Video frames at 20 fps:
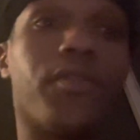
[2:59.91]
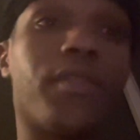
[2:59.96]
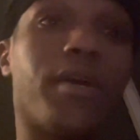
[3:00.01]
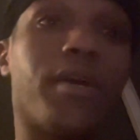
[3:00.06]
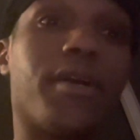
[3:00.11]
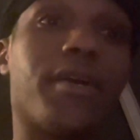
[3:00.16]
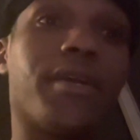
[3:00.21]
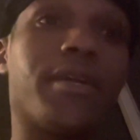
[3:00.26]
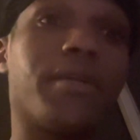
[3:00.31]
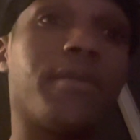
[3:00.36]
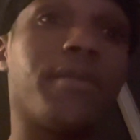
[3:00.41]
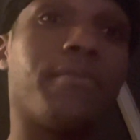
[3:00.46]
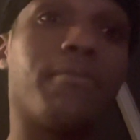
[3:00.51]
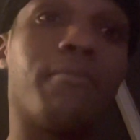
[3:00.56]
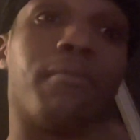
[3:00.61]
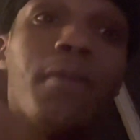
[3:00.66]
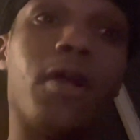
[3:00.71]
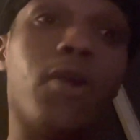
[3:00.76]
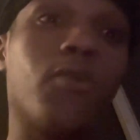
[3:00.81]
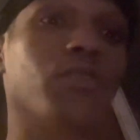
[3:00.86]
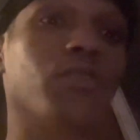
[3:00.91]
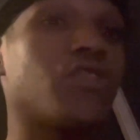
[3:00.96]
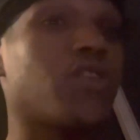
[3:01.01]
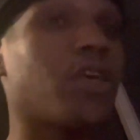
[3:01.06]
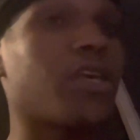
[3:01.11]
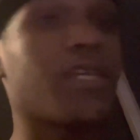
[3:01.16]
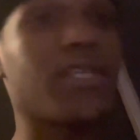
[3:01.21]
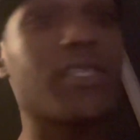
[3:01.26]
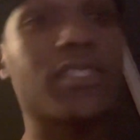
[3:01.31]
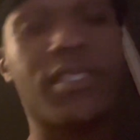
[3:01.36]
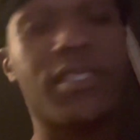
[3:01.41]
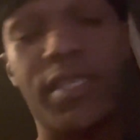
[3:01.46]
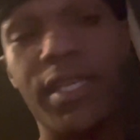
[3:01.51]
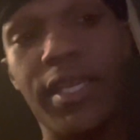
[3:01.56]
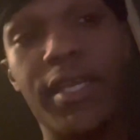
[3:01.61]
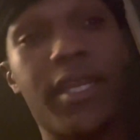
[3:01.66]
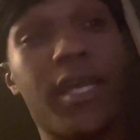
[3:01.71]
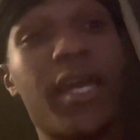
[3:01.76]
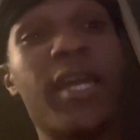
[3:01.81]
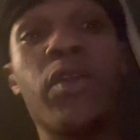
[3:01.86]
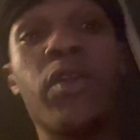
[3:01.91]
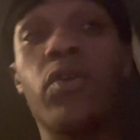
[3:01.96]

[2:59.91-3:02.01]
lie. Bro was talking shit. I ain't